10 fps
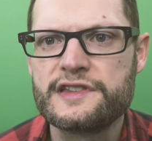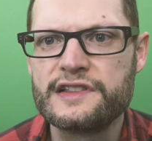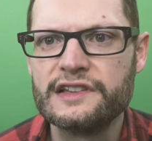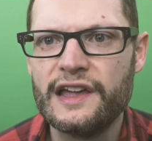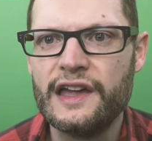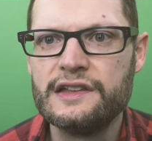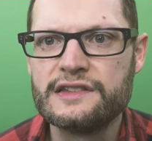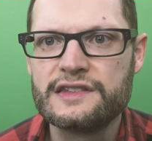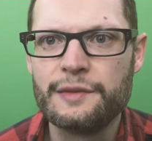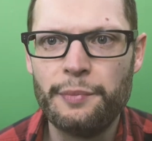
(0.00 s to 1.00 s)
of the
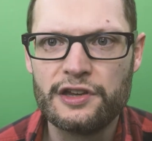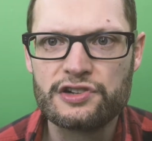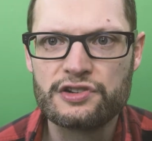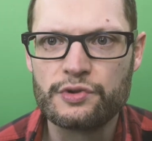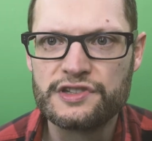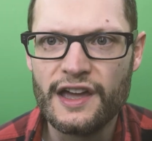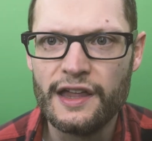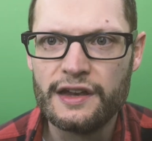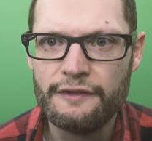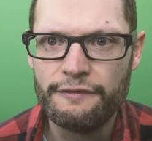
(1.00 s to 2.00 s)
lens. The pictures were
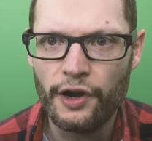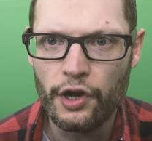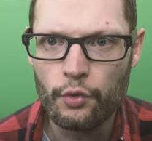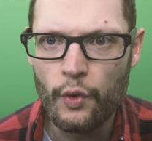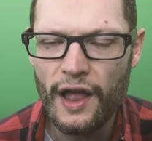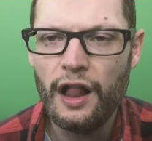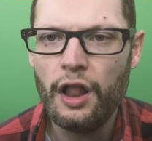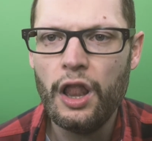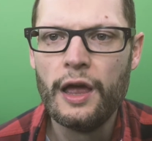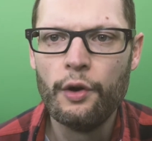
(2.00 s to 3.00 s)
done very
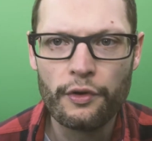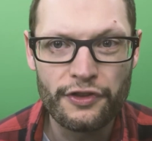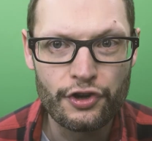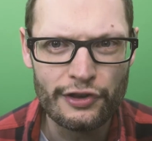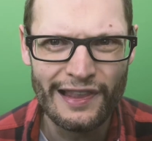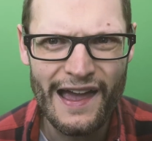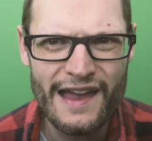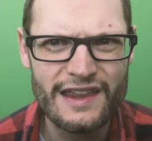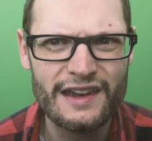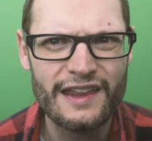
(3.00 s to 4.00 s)
well with good
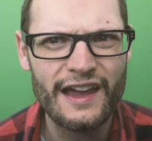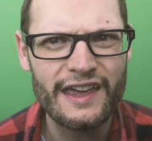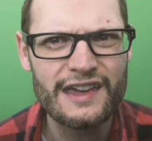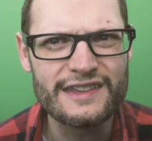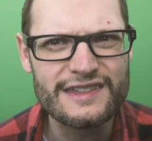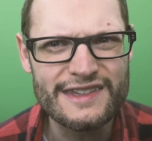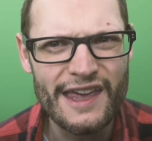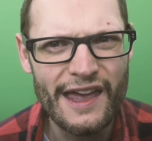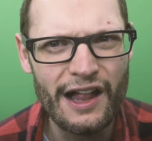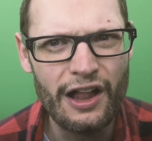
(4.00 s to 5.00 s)
lighting, and I could
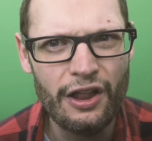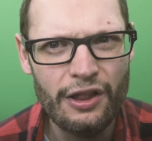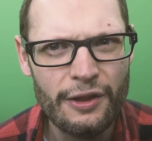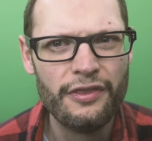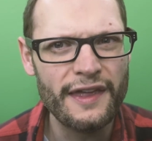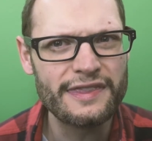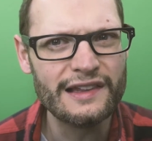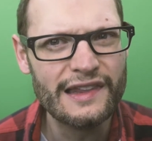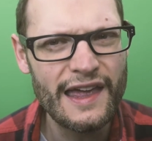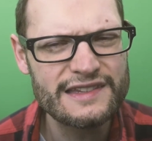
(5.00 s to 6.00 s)
tell that
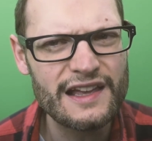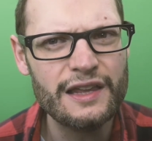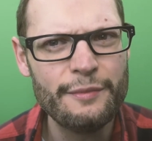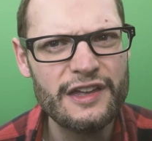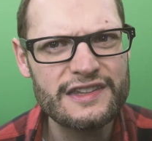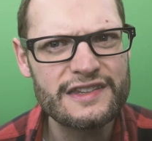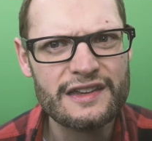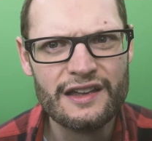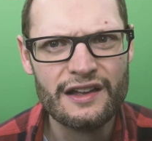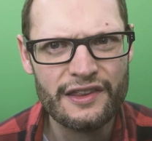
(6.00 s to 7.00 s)
the lens
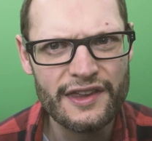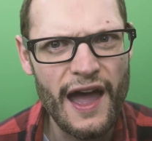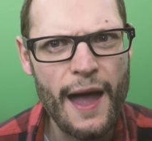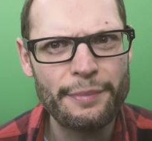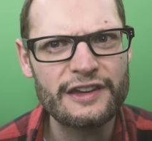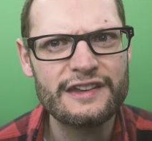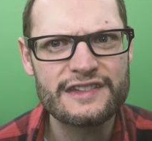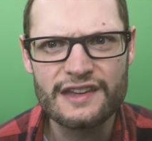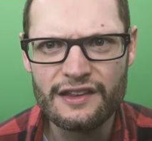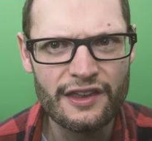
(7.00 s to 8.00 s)
elements, the
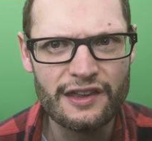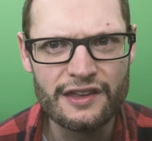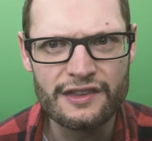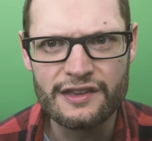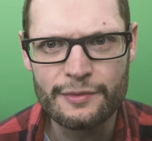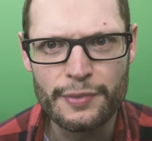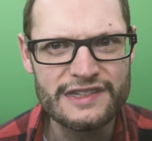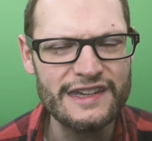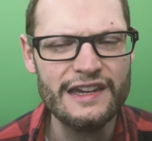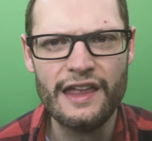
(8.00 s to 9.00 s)
optics, the
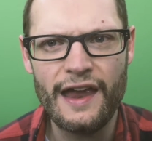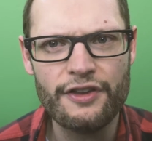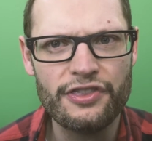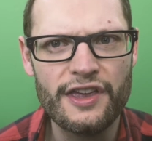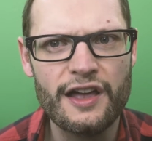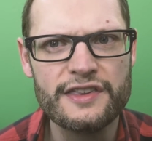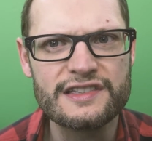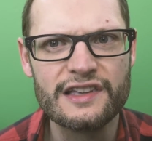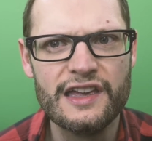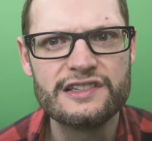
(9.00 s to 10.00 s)
patina, everything on
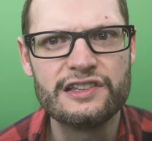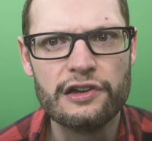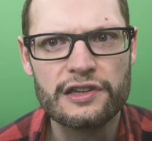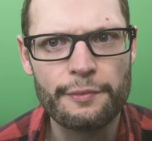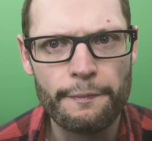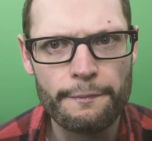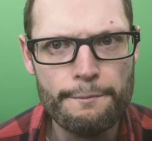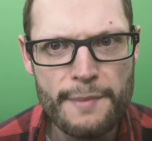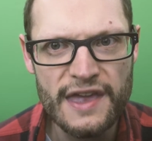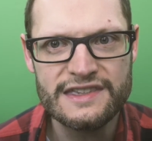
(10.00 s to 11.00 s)
this lens looked
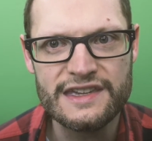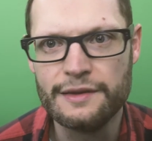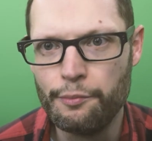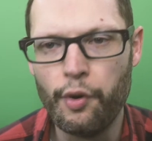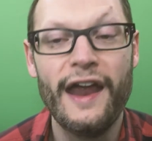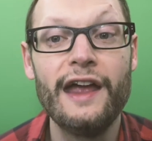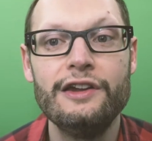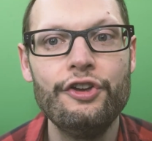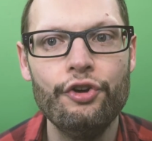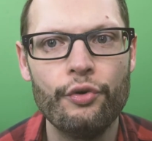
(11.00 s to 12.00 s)
minty,
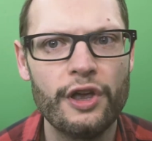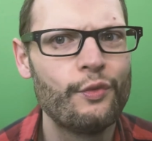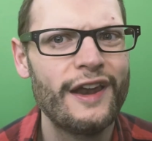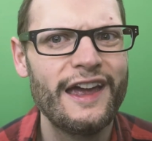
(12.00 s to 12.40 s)
brand new. And when I